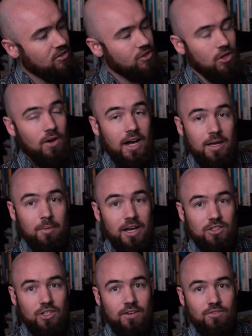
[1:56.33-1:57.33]
so I'm
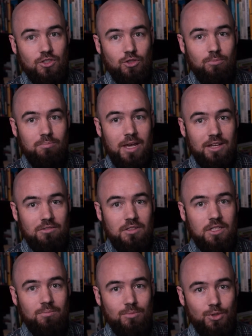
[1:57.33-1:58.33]
actually having to
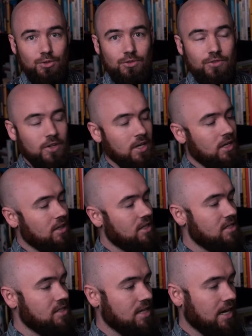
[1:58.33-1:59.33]
manually move
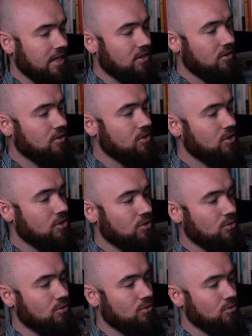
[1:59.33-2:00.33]
this dial
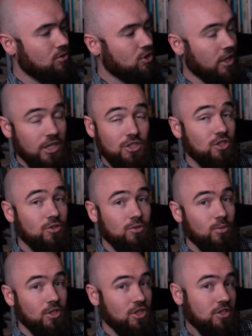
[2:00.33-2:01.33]
to change
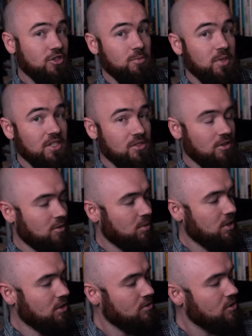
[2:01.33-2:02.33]
what shutter speed is going
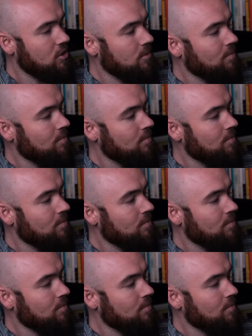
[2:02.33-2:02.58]
to be used.